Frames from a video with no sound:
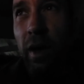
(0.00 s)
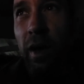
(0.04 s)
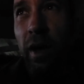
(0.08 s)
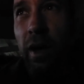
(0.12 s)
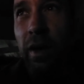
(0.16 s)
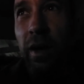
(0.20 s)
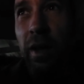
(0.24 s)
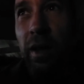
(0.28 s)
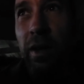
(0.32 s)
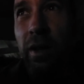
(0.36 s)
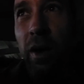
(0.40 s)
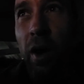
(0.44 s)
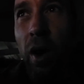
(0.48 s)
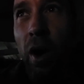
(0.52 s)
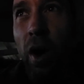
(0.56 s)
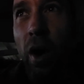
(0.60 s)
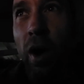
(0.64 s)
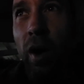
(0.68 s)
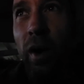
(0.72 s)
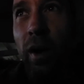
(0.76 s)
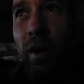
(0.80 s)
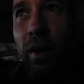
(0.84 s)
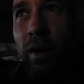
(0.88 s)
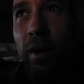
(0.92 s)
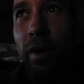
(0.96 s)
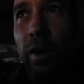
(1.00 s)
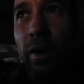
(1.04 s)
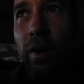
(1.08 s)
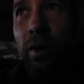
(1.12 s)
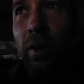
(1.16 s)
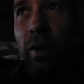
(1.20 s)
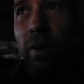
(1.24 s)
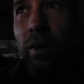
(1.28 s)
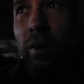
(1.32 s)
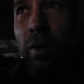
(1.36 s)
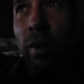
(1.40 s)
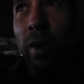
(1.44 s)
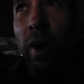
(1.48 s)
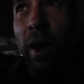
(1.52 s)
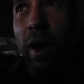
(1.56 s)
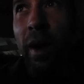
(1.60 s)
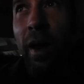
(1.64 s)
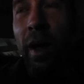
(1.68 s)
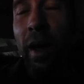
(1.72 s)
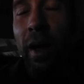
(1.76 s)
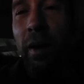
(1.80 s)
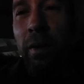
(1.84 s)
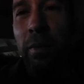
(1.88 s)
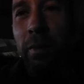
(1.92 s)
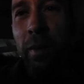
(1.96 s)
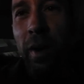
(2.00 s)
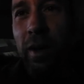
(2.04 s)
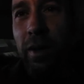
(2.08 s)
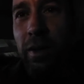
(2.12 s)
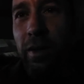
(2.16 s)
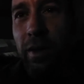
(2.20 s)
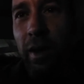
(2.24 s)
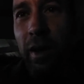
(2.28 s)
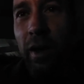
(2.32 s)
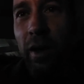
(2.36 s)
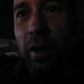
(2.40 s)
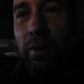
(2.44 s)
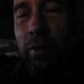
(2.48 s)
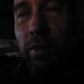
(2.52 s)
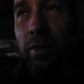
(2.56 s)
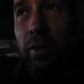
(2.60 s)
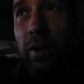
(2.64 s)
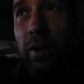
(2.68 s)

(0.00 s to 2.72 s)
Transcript: and eat the heart right out of myself,